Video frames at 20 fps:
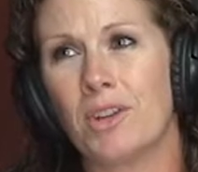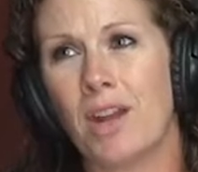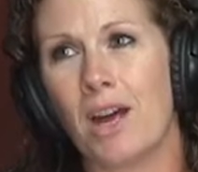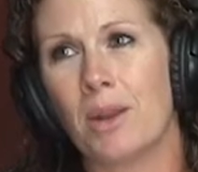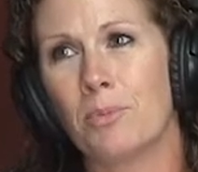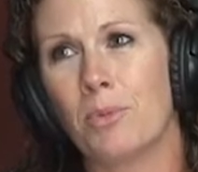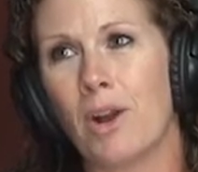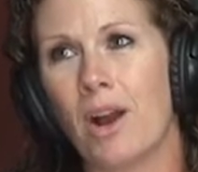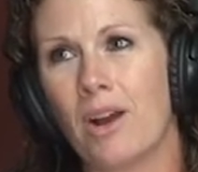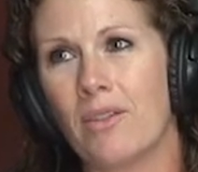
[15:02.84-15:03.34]

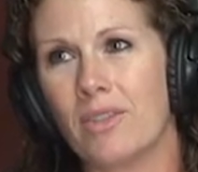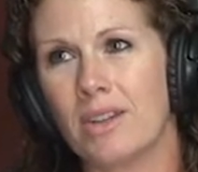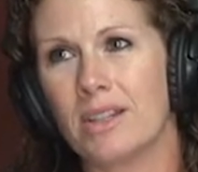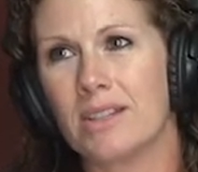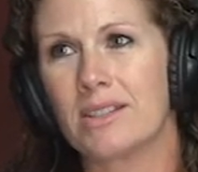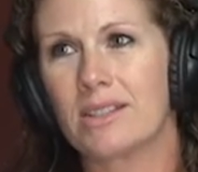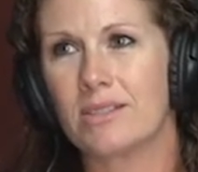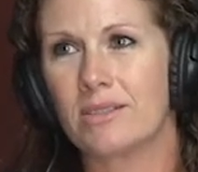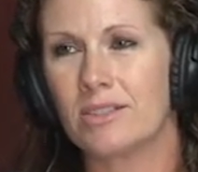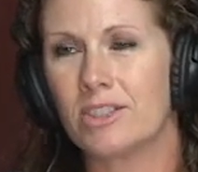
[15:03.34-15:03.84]

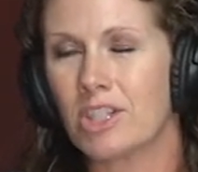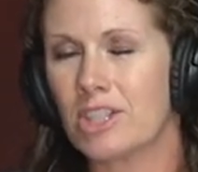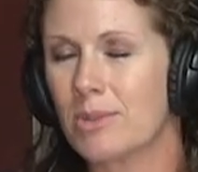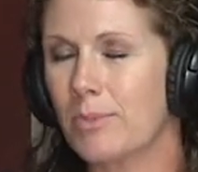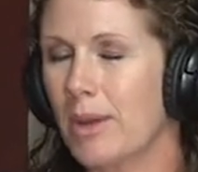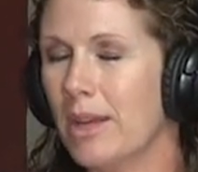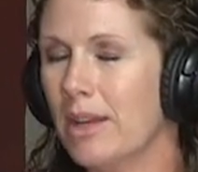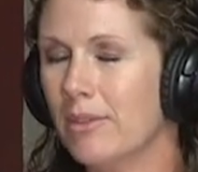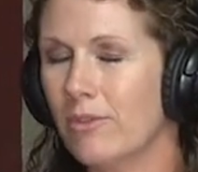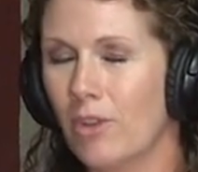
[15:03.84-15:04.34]
nonprofits, just
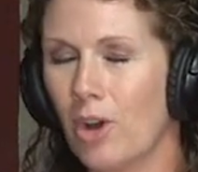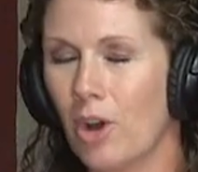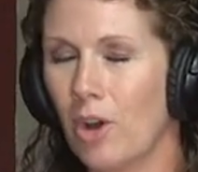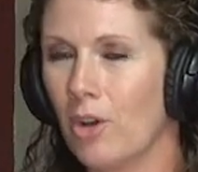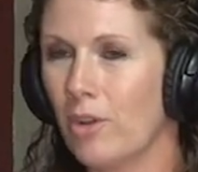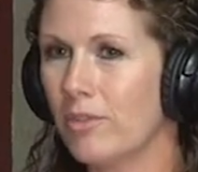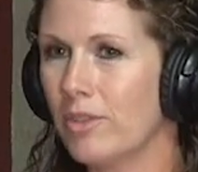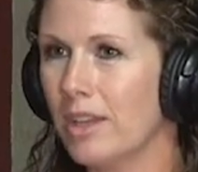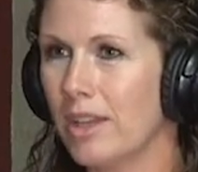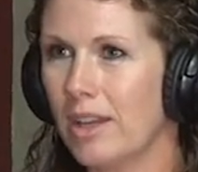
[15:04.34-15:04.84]
being
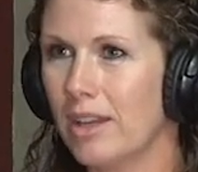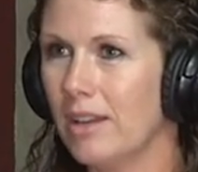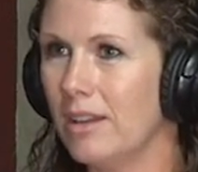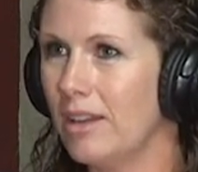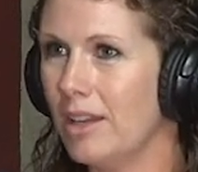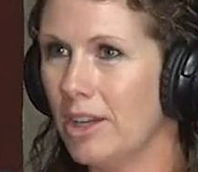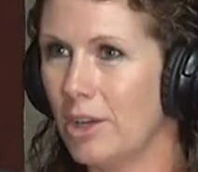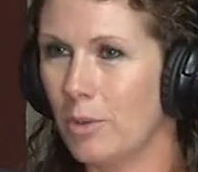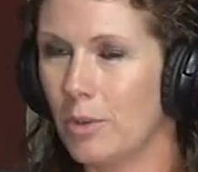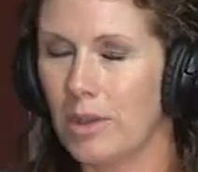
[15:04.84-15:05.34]
involved,
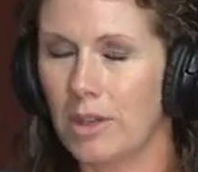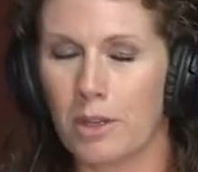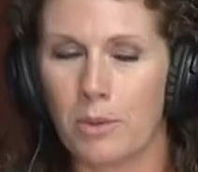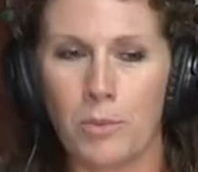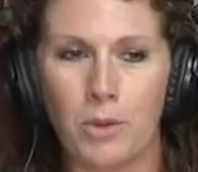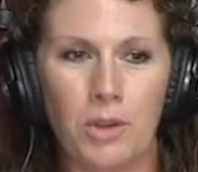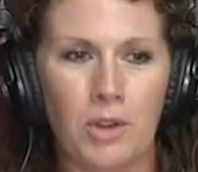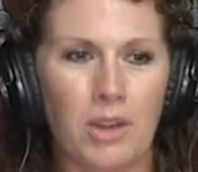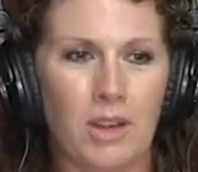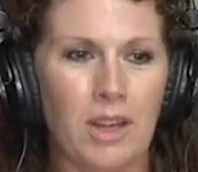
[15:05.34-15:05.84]
in the
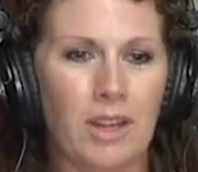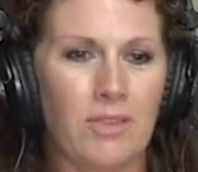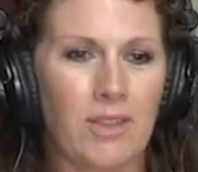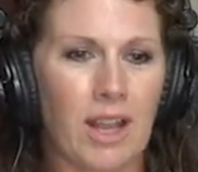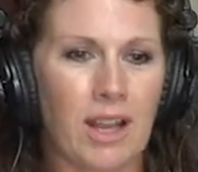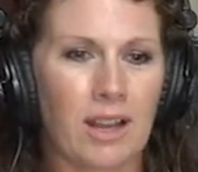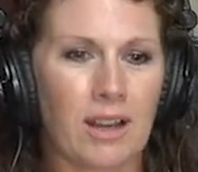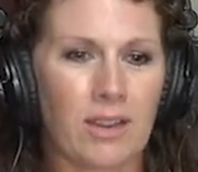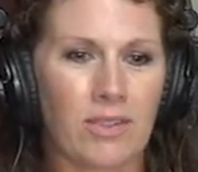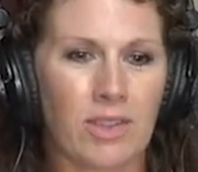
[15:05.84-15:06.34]
community and
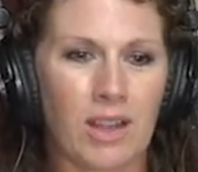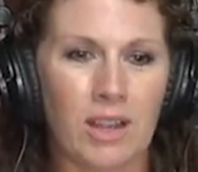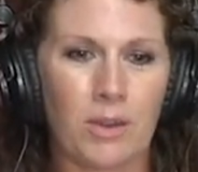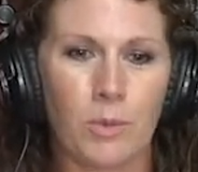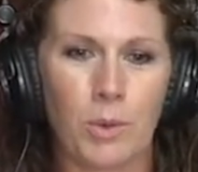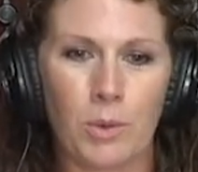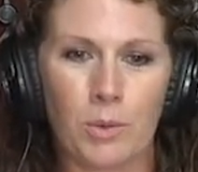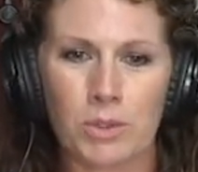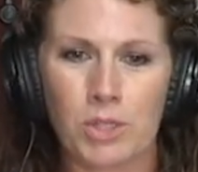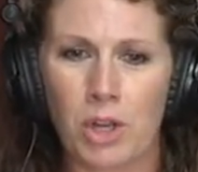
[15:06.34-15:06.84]
that kind of thing. And
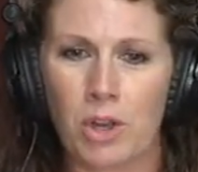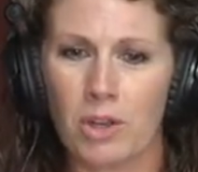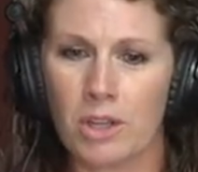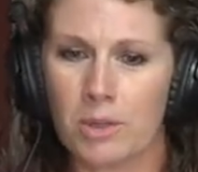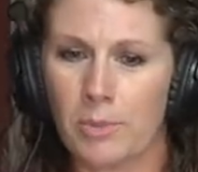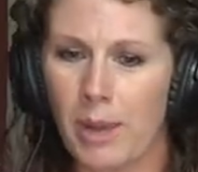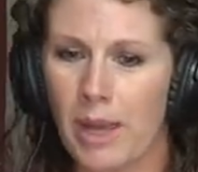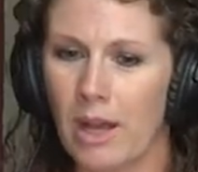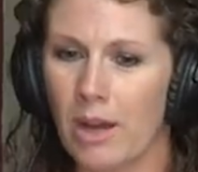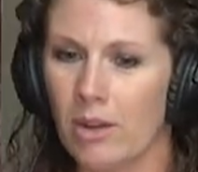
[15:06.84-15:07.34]
we were talking
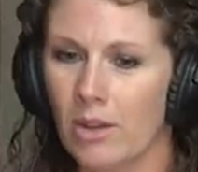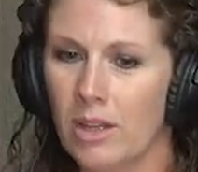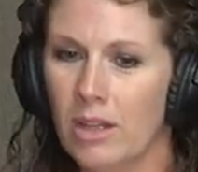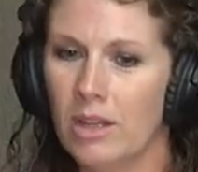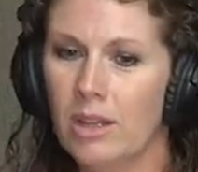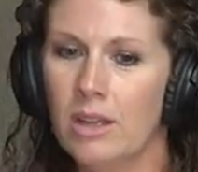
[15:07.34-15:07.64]
about.